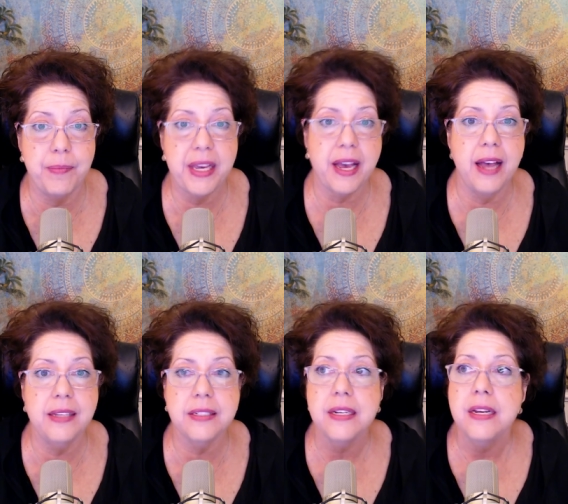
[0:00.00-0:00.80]

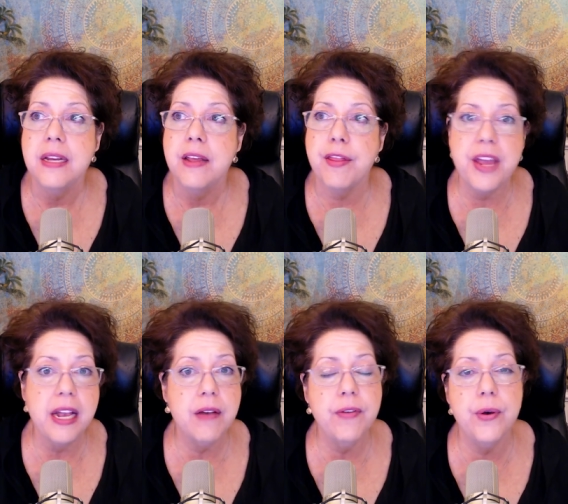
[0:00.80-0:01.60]
Because think
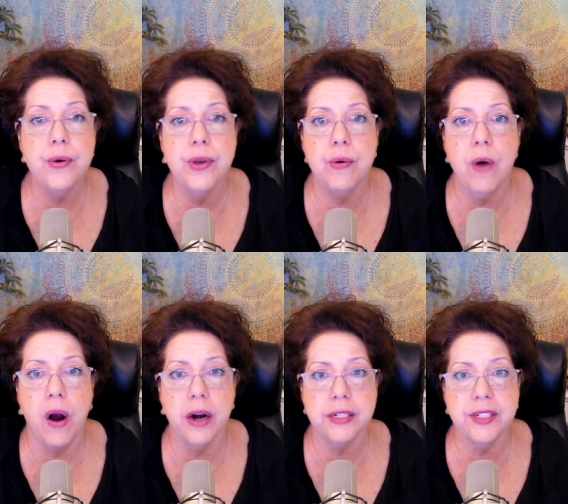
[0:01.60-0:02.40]
of who you
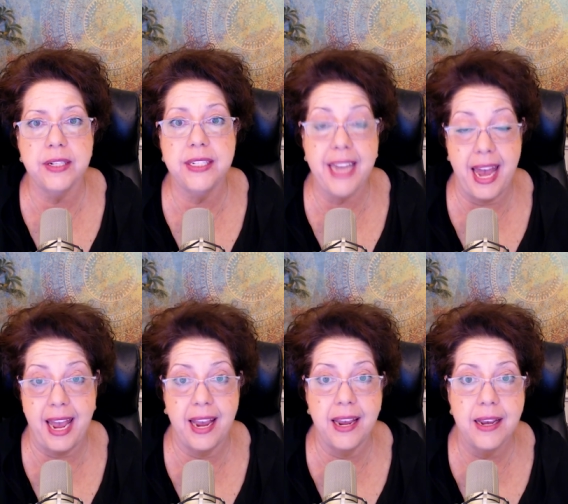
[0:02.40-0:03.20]
are today.